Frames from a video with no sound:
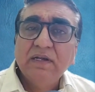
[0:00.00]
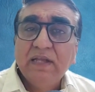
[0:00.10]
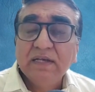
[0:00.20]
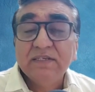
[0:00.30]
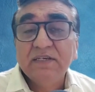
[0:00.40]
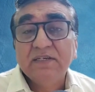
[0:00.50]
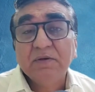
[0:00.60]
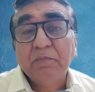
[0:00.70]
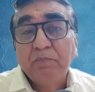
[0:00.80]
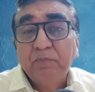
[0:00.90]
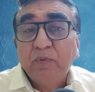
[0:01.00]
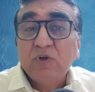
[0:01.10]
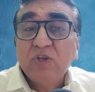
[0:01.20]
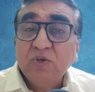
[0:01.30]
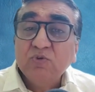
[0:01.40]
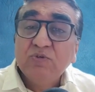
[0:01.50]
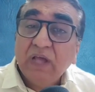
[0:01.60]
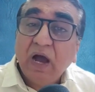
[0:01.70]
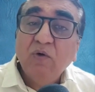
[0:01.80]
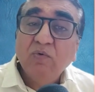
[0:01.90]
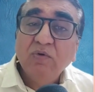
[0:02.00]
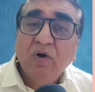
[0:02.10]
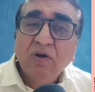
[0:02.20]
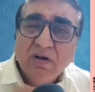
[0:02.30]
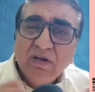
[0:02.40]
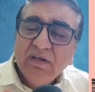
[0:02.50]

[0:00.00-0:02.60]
doesn't put you down or